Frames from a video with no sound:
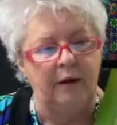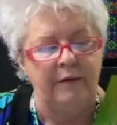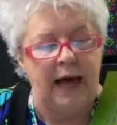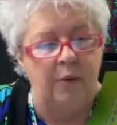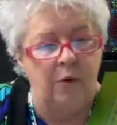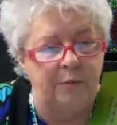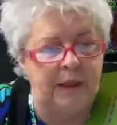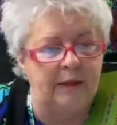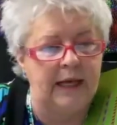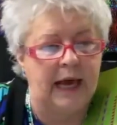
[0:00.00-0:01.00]
That would
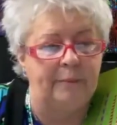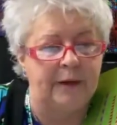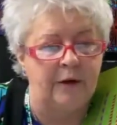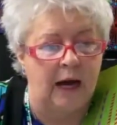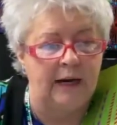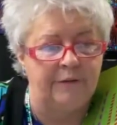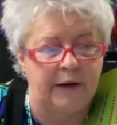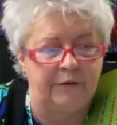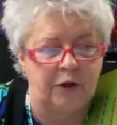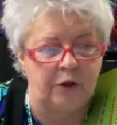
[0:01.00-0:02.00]
be the Epic
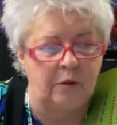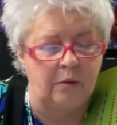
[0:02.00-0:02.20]
95Q